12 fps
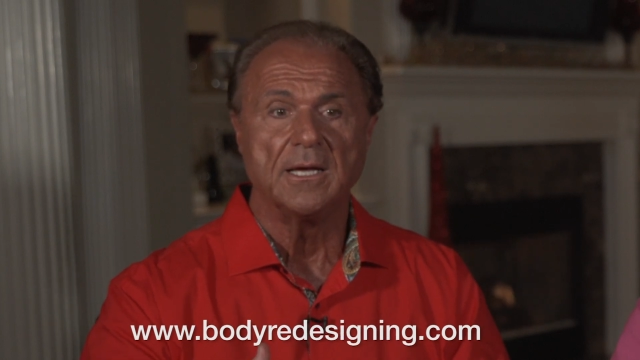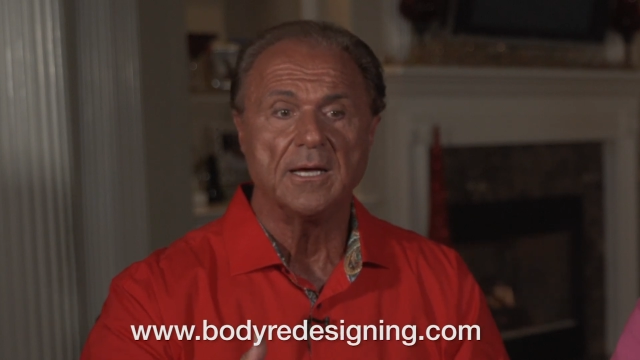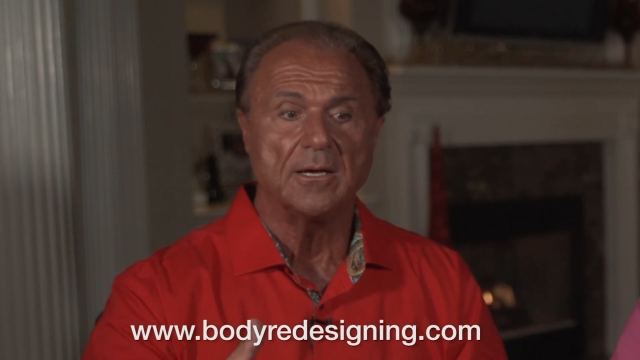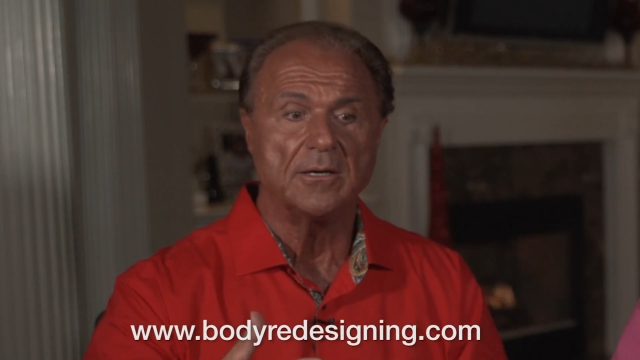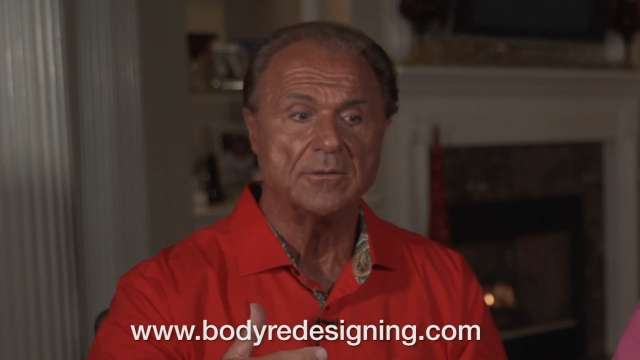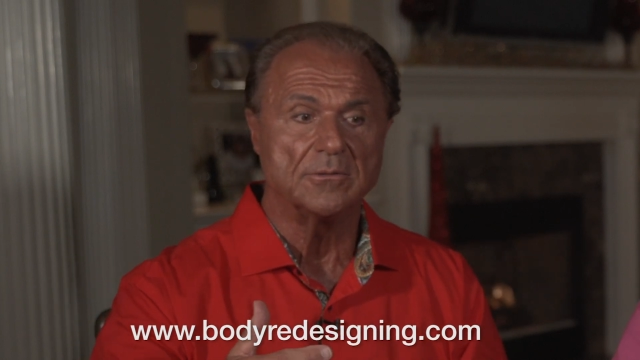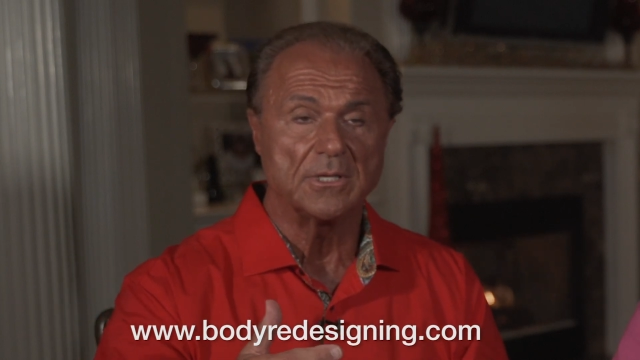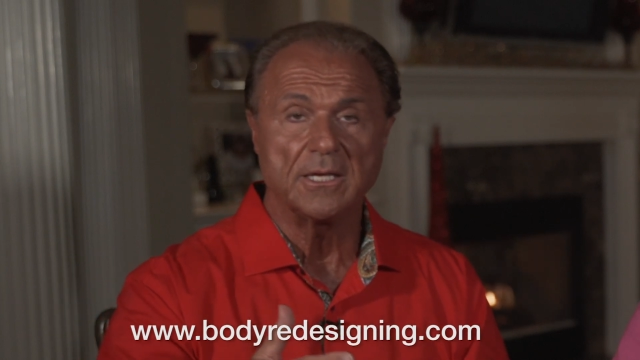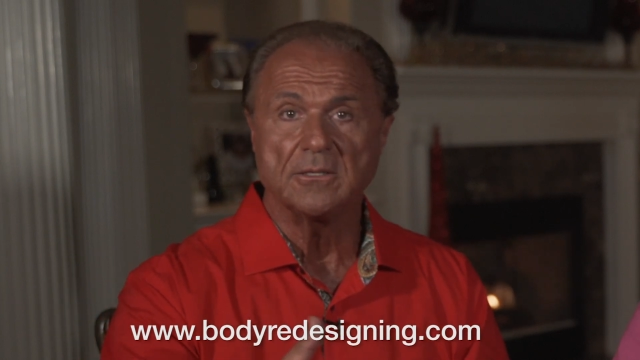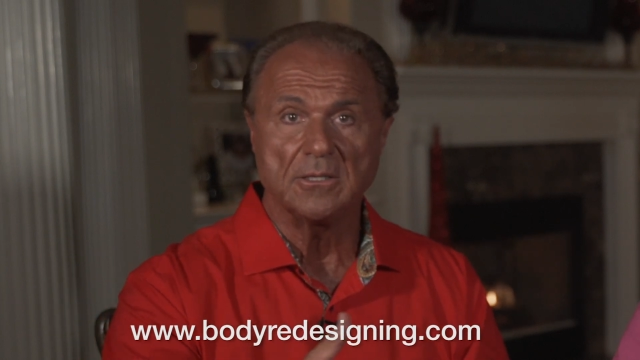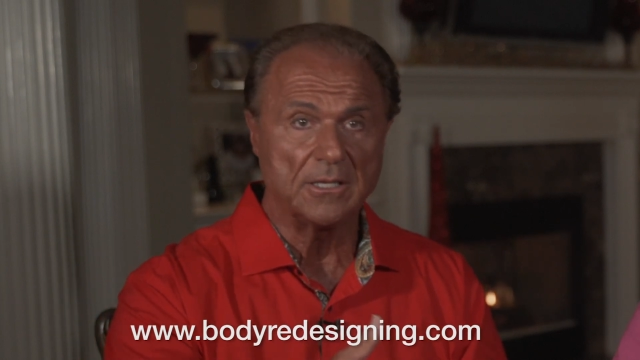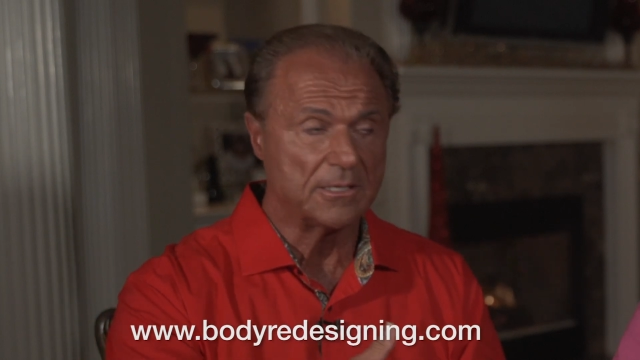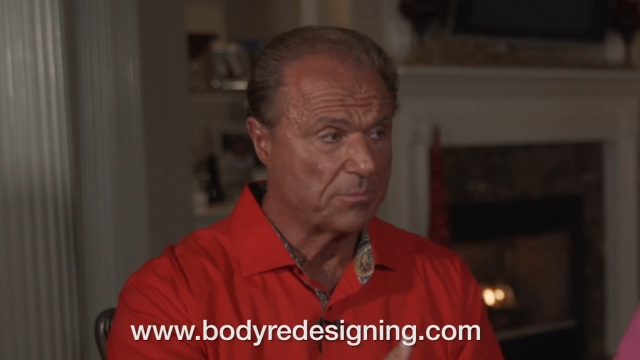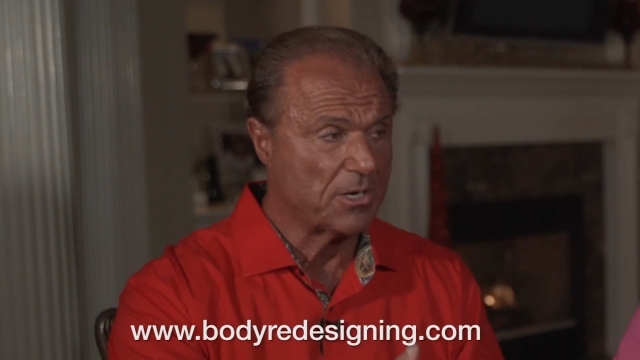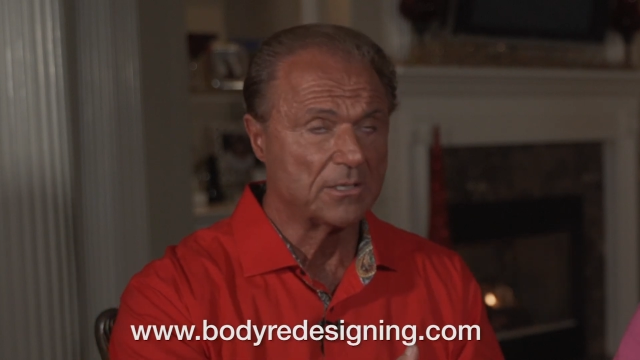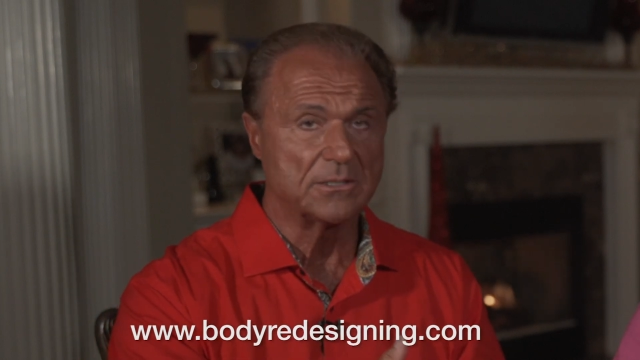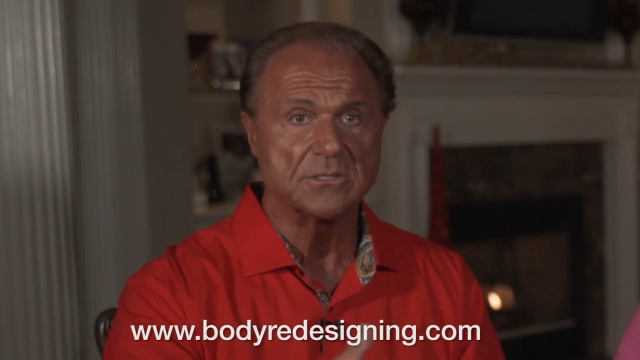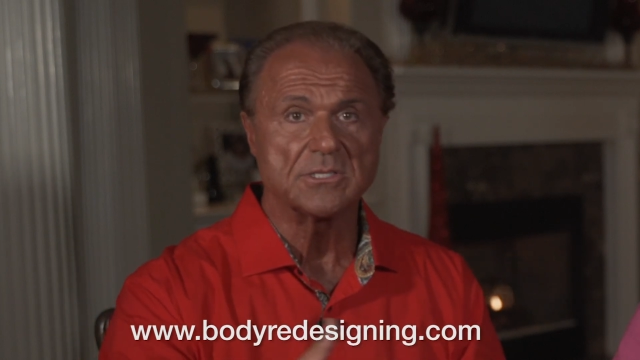uh, like, like
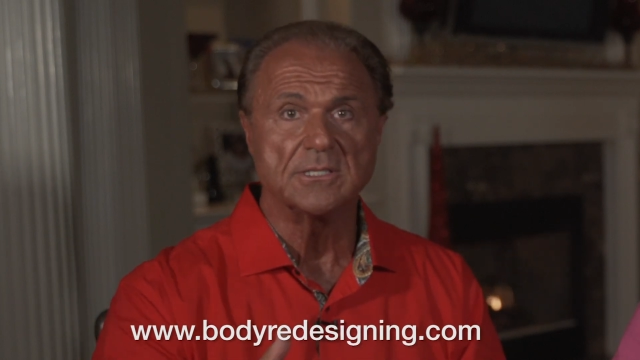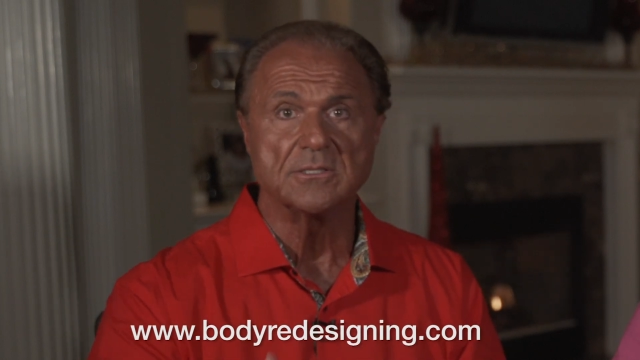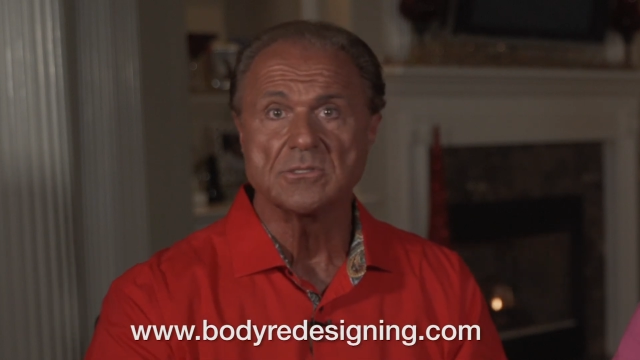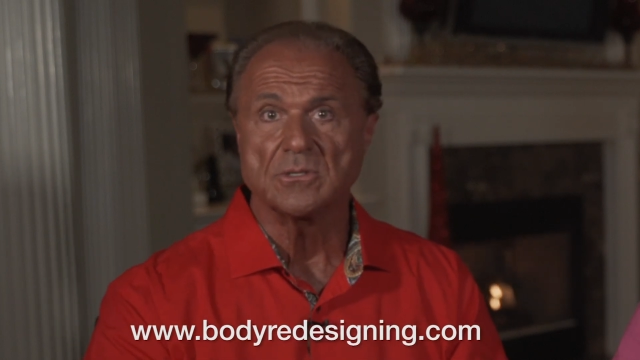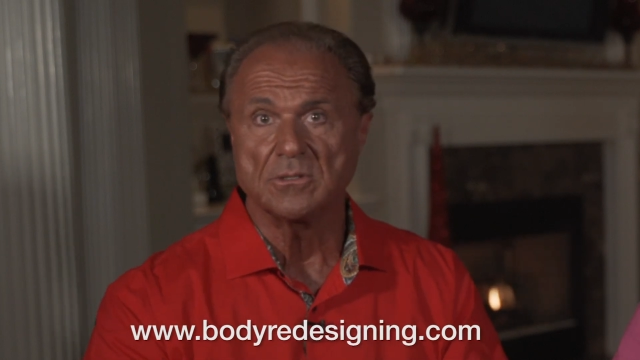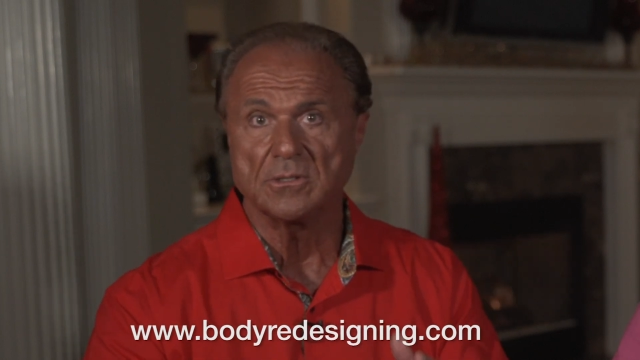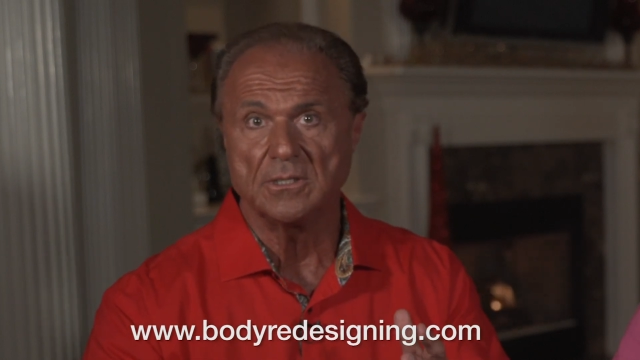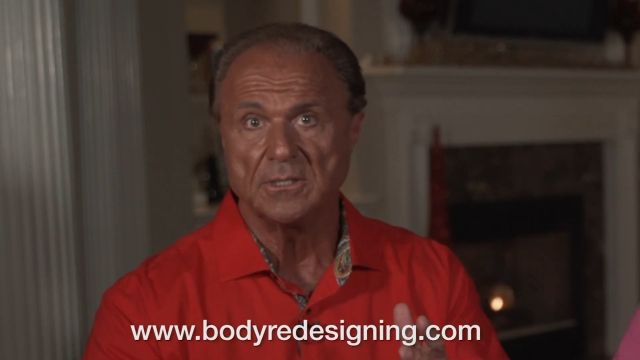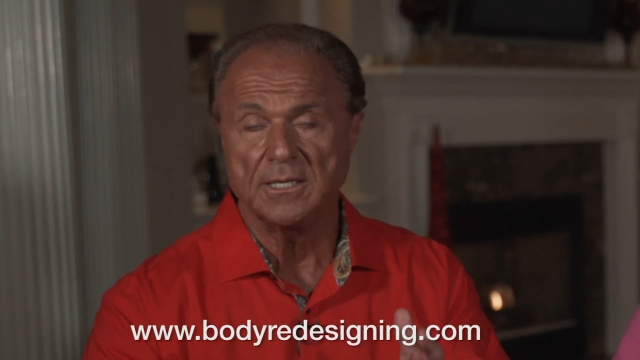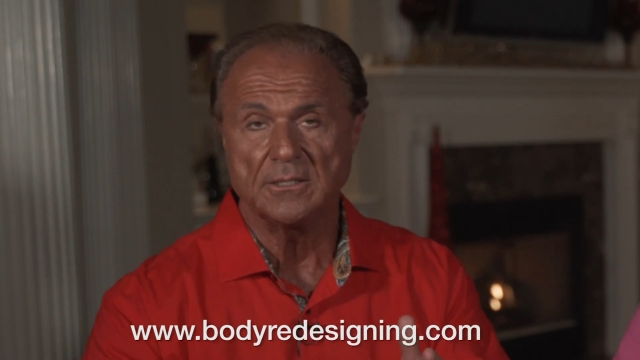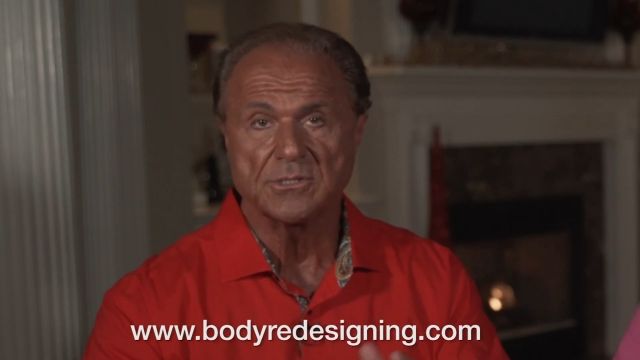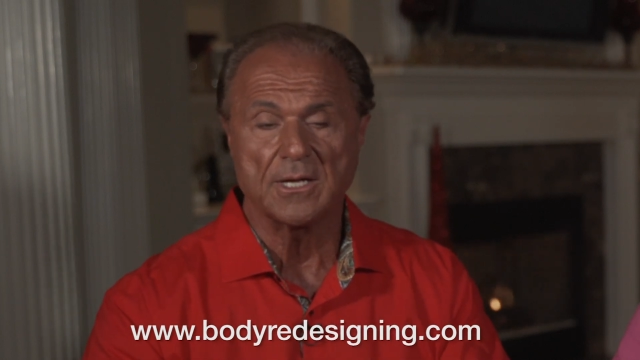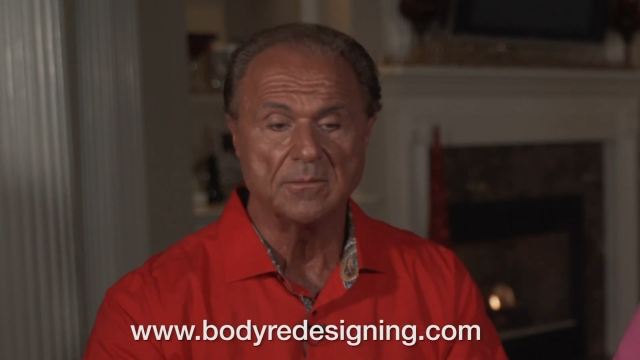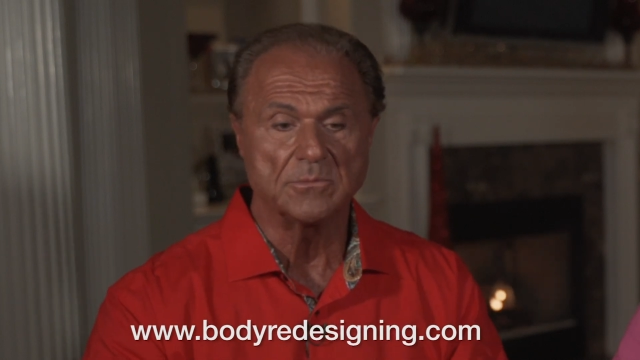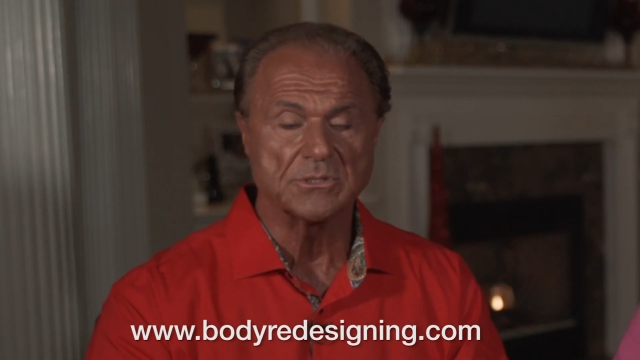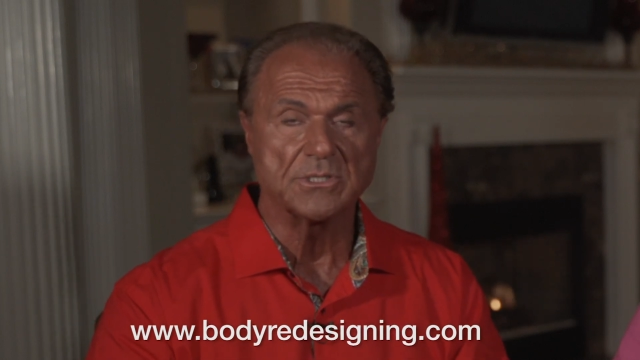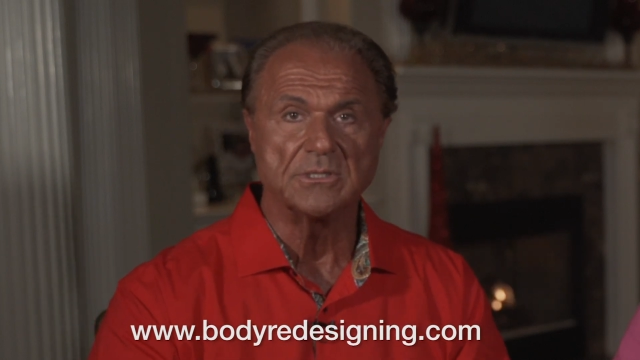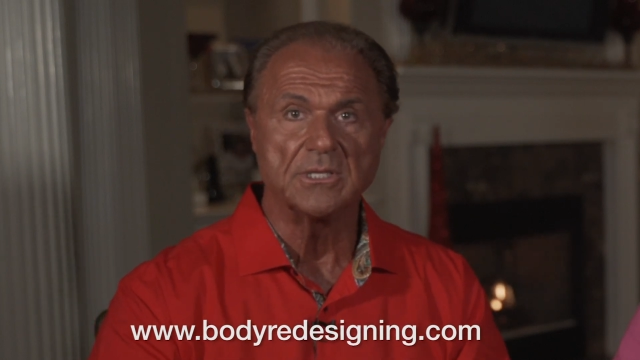Parkinson's or
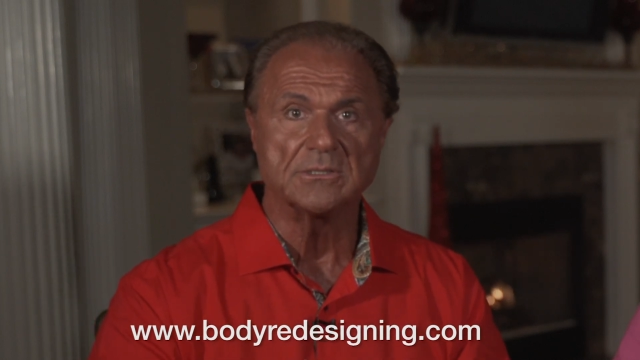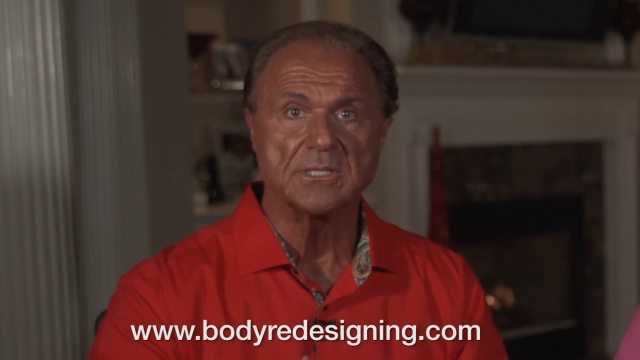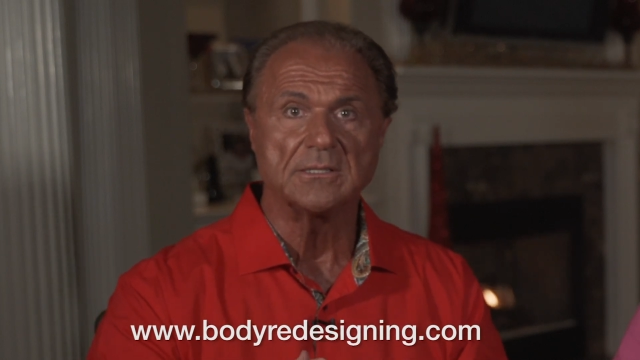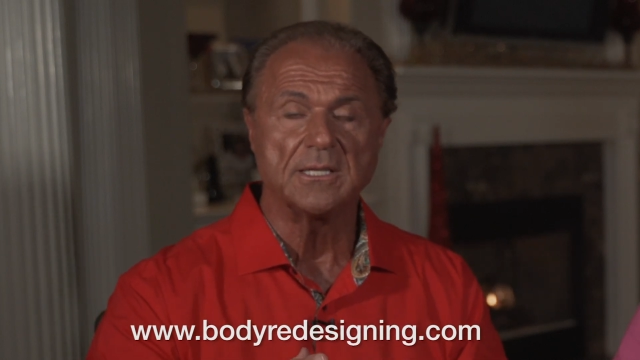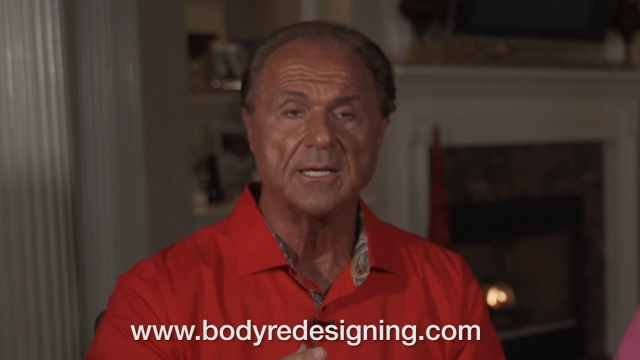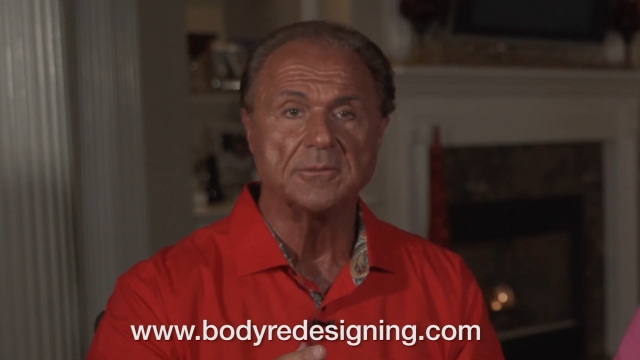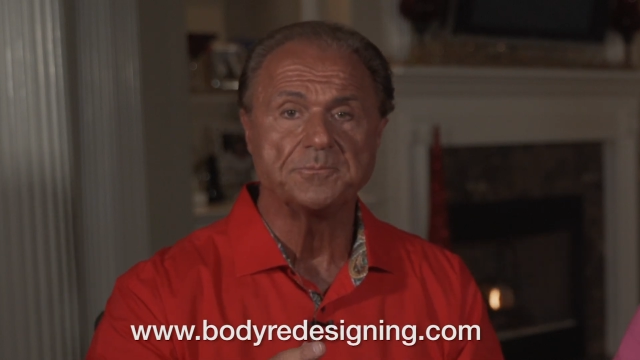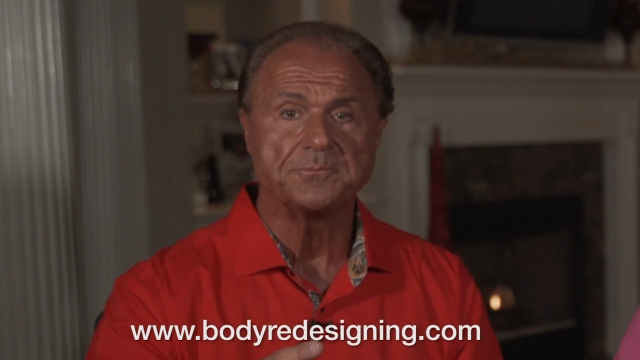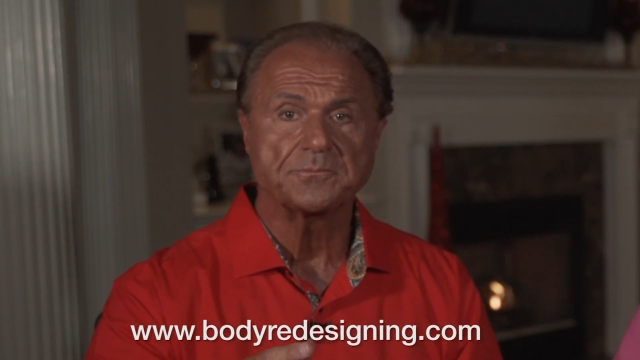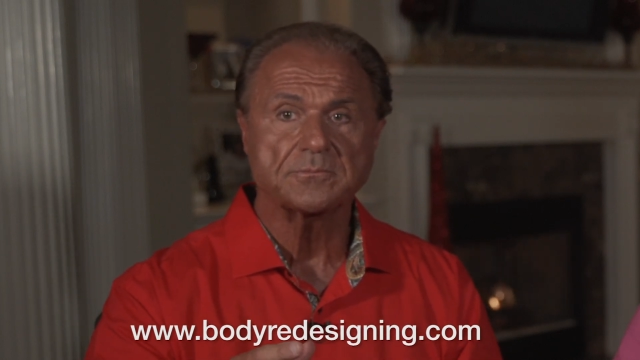Alzheimer's and things like that,